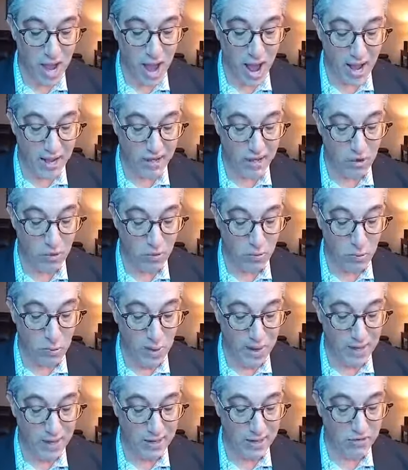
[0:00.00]
and you
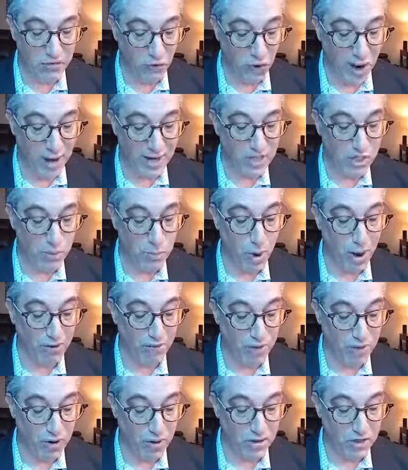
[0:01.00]
weed fresh by
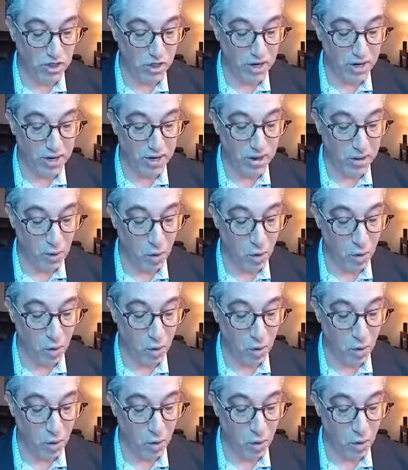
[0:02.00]
functioning,